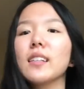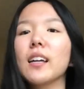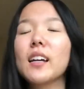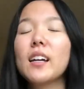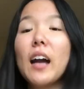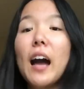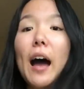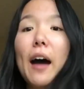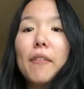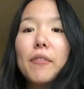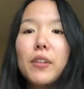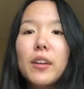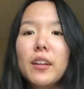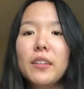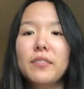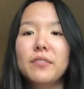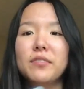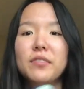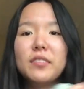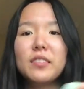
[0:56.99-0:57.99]
I have it.
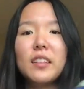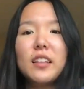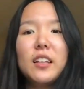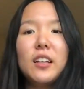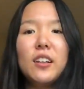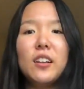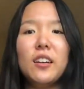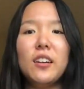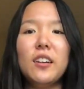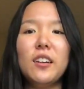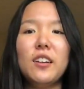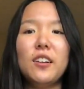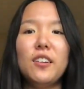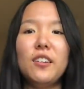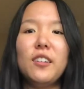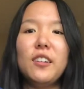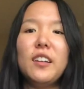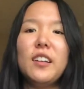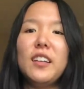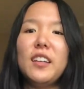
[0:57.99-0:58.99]

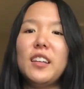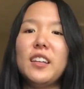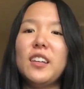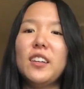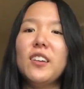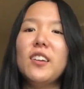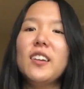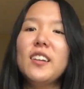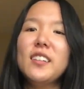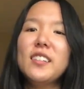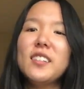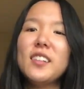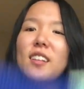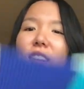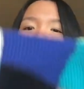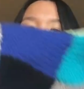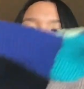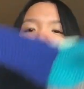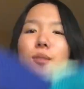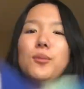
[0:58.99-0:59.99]
Here is the
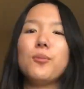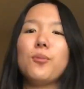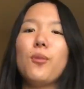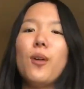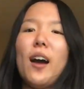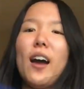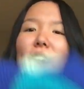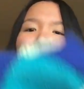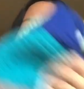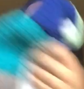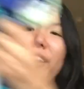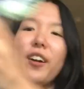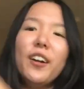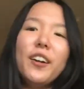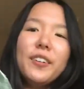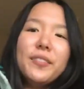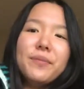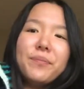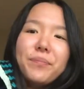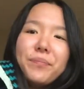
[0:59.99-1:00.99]
sweater.